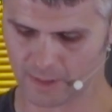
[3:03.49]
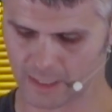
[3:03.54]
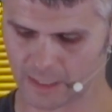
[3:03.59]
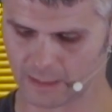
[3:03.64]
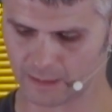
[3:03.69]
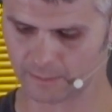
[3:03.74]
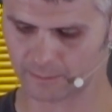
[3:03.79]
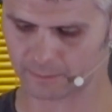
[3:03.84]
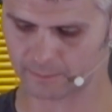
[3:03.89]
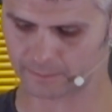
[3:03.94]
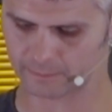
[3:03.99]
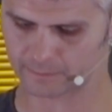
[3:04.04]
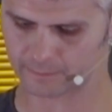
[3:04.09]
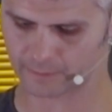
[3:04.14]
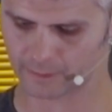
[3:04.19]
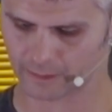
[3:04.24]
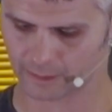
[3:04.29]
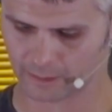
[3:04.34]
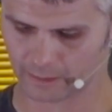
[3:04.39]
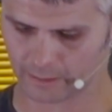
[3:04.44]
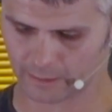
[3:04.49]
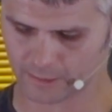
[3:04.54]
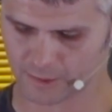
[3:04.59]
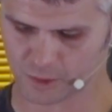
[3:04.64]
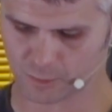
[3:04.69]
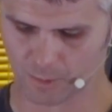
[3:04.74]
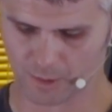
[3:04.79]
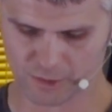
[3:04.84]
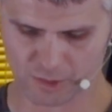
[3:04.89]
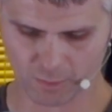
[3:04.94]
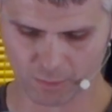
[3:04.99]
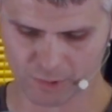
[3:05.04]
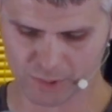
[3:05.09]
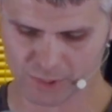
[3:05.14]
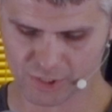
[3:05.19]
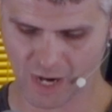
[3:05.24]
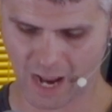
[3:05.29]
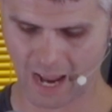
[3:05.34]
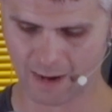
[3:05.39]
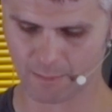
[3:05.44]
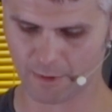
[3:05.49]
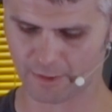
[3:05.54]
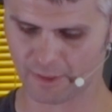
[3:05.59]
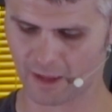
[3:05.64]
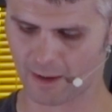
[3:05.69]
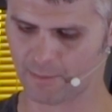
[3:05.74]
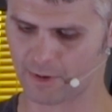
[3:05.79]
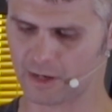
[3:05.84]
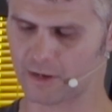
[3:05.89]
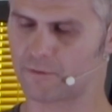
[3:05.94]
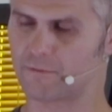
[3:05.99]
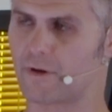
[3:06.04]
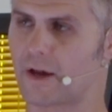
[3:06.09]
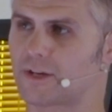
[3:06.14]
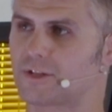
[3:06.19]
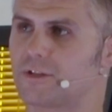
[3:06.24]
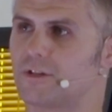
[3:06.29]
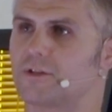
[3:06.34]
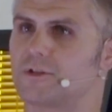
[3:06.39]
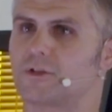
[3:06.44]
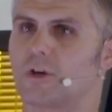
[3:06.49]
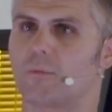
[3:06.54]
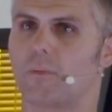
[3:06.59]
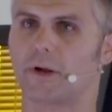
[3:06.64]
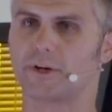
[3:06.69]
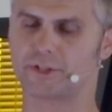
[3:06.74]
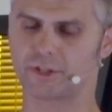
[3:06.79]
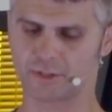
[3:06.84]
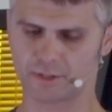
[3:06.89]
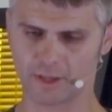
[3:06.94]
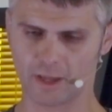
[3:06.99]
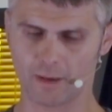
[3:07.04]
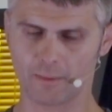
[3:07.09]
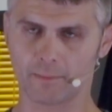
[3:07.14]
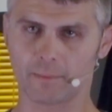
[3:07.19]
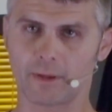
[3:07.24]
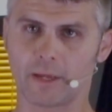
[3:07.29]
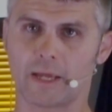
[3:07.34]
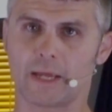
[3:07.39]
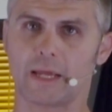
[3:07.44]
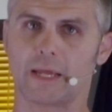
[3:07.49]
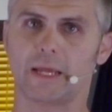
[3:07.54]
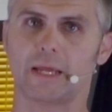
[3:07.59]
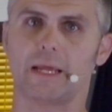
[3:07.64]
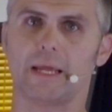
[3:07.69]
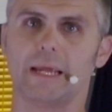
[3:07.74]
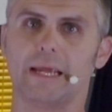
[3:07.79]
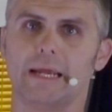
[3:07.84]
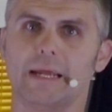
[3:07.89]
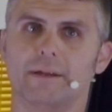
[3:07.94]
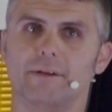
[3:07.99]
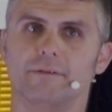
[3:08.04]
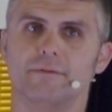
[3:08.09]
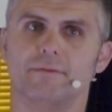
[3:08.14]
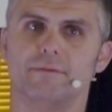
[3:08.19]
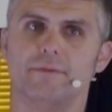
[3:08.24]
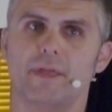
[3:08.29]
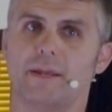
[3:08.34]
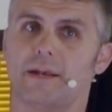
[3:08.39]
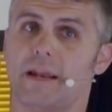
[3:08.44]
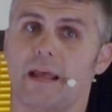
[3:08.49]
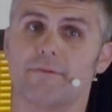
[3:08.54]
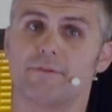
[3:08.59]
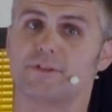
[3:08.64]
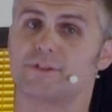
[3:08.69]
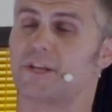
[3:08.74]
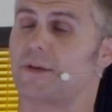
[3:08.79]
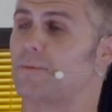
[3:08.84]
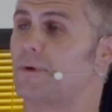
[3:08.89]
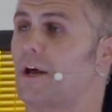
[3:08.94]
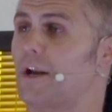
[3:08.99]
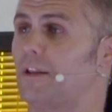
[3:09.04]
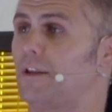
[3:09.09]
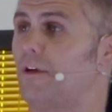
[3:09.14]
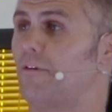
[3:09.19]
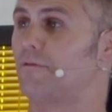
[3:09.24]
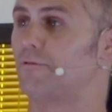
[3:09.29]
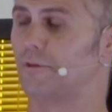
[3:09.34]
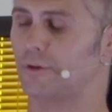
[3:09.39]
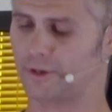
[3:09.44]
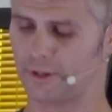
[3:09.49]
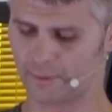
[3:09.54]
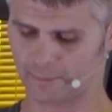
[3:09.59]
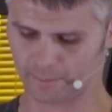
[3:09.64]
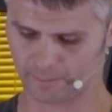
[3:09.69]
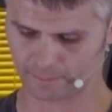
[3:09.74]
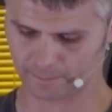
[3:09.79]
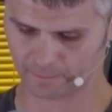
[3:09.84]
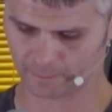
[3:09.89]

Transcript: He spent so much time with them. He invested so much in them, and they didn't have the same kind of love for him.